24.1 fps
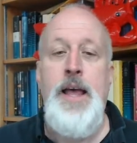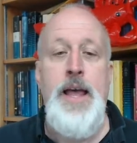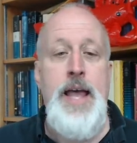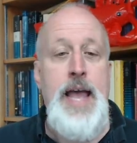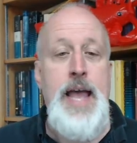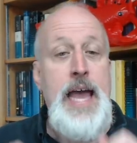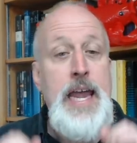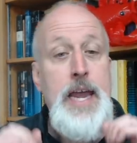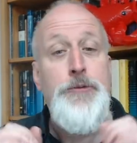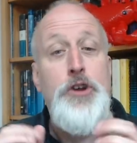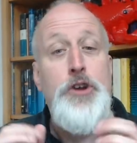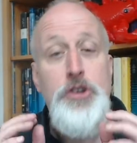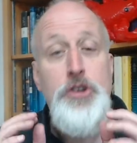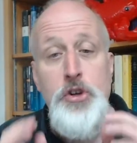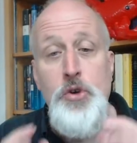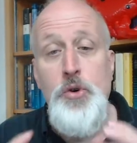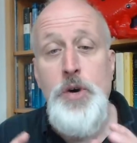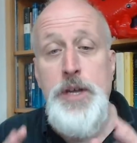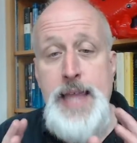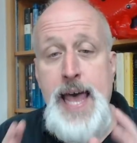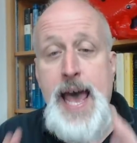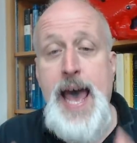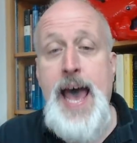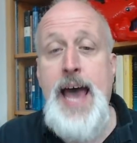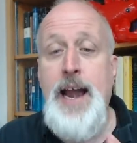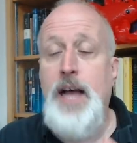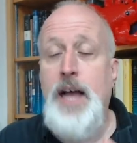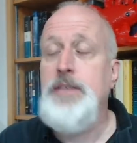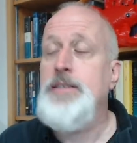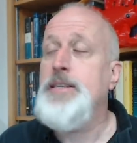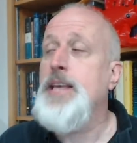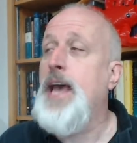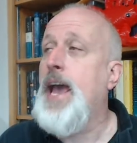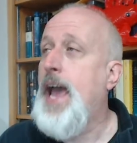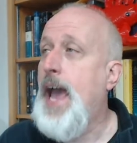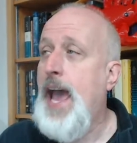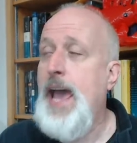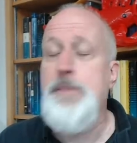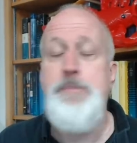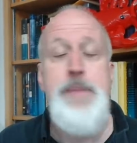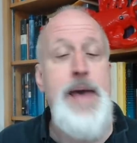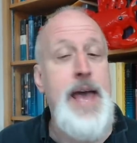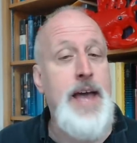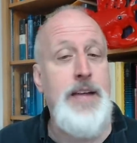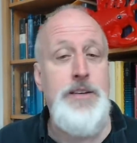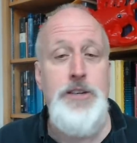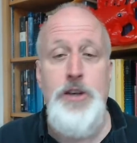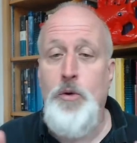And if you're doing that, I'll say, hey,
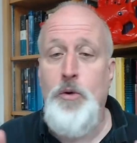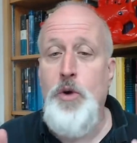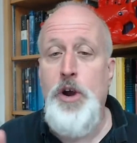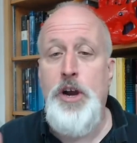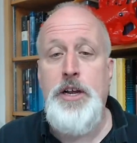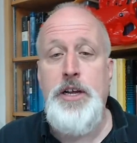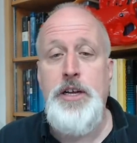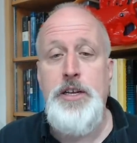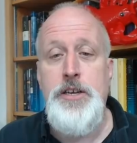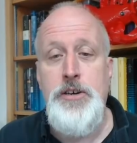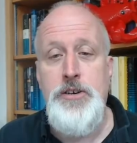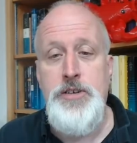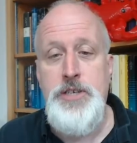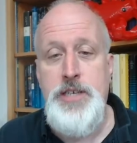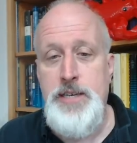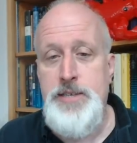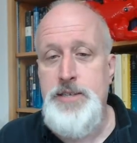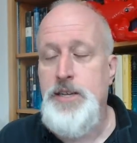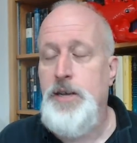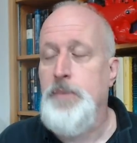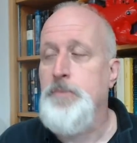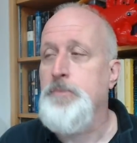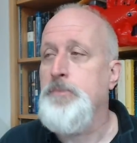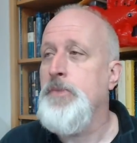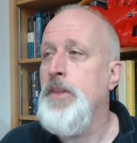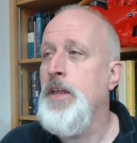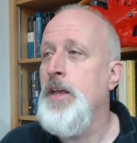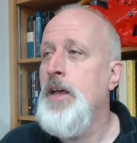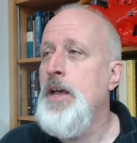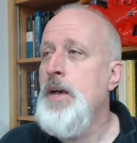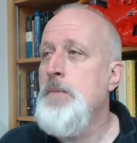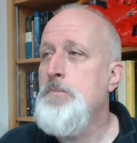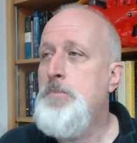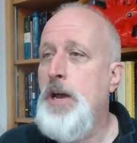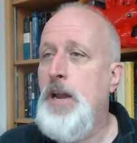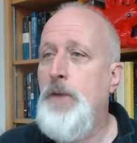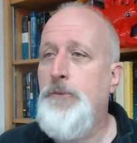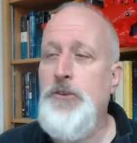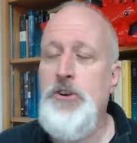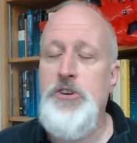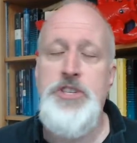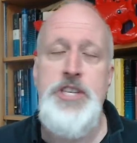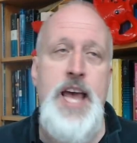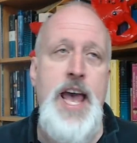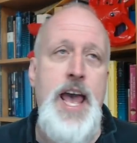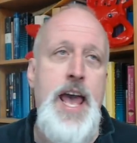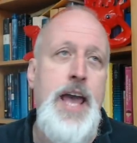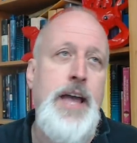man, you're working your system. But if you're
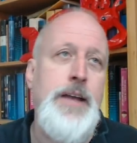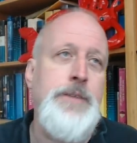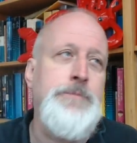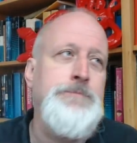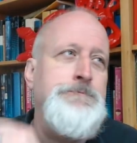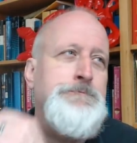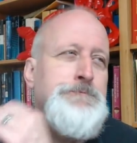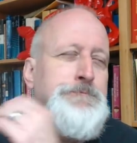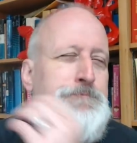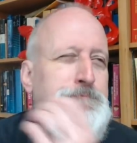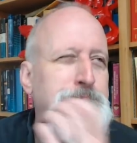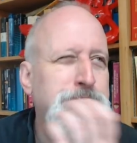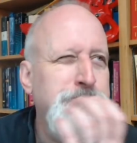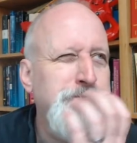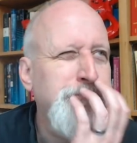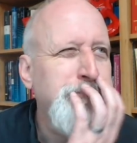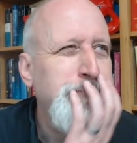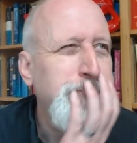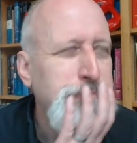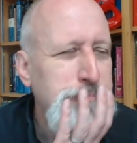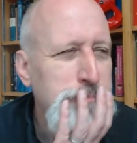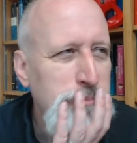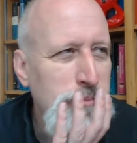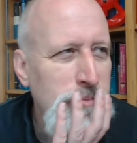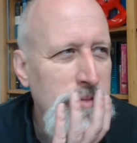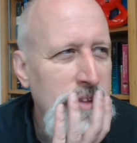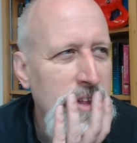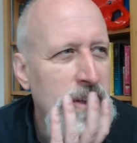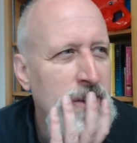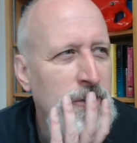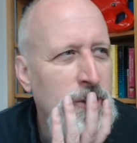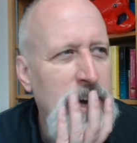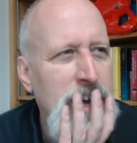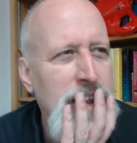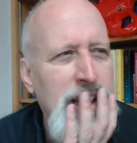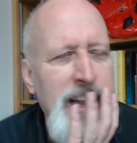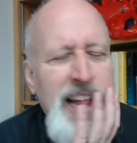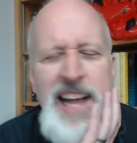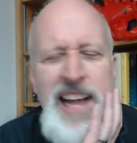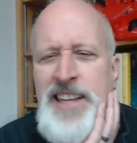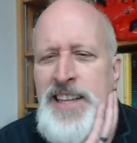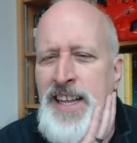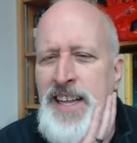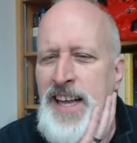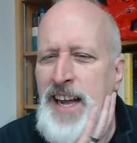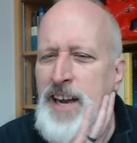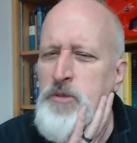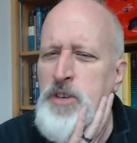saying, well,
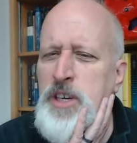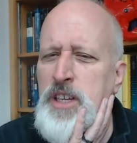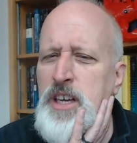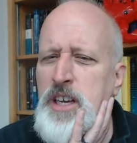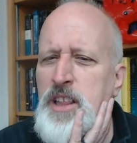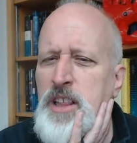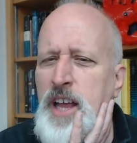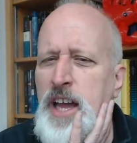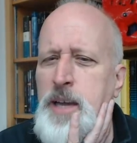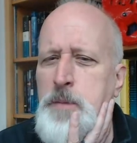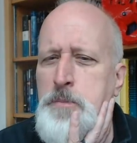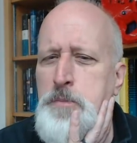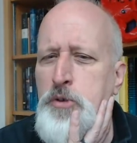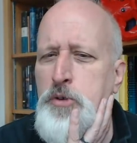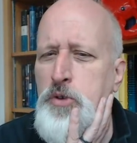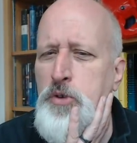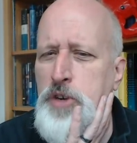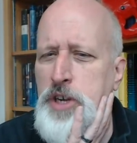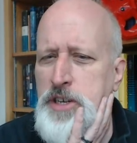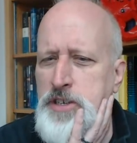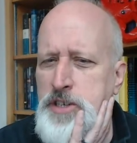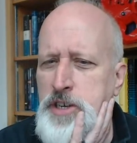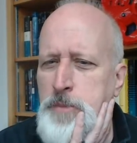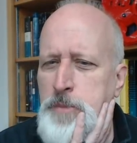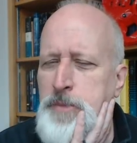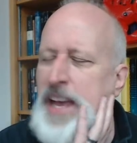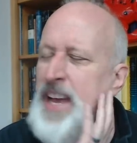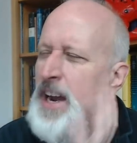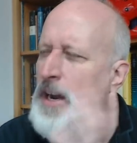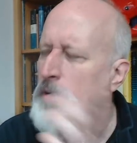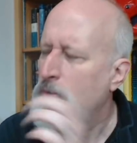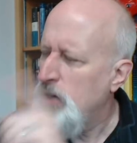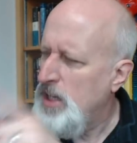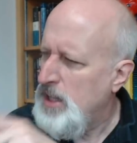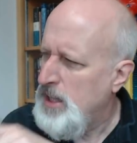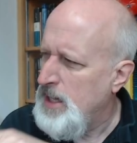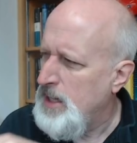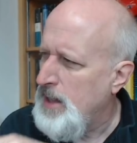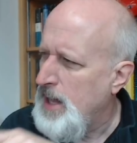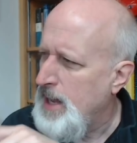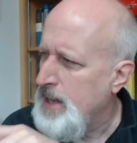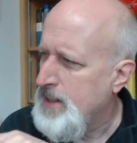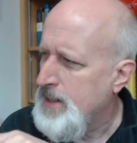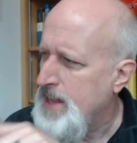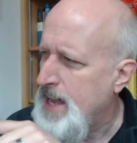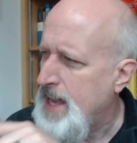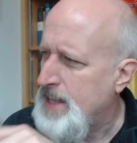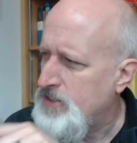I really like Buddhism and I really
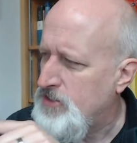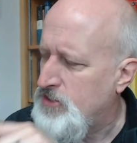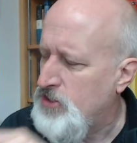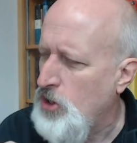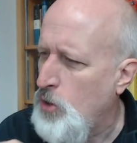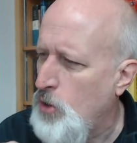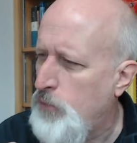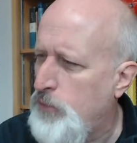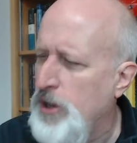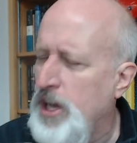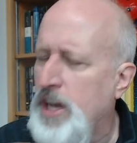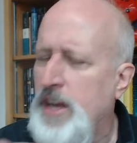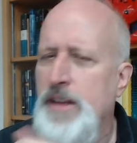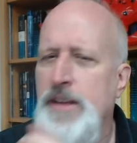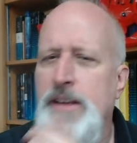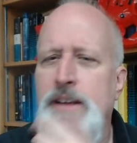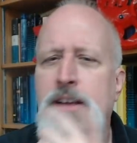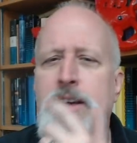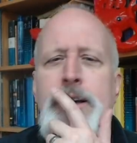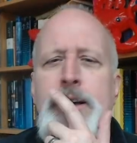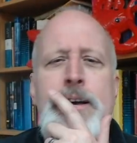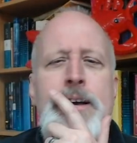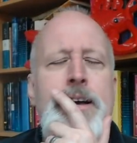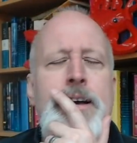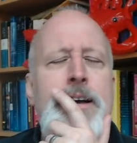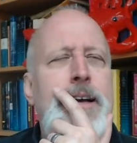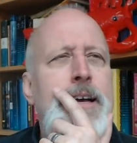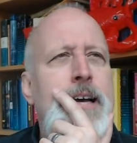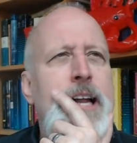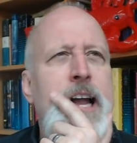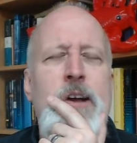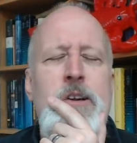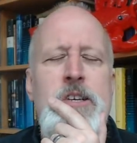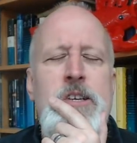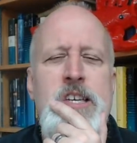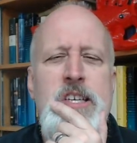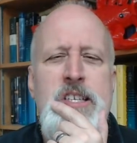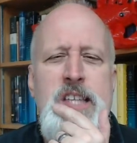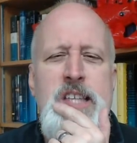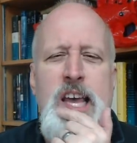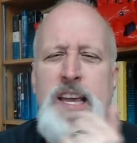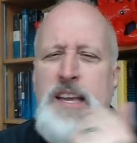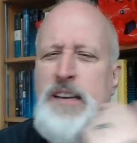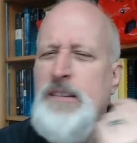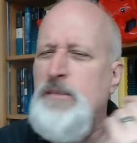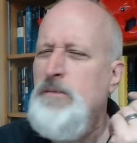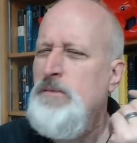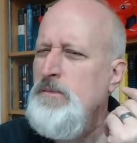like that sofa, and I just
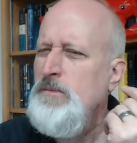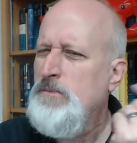think,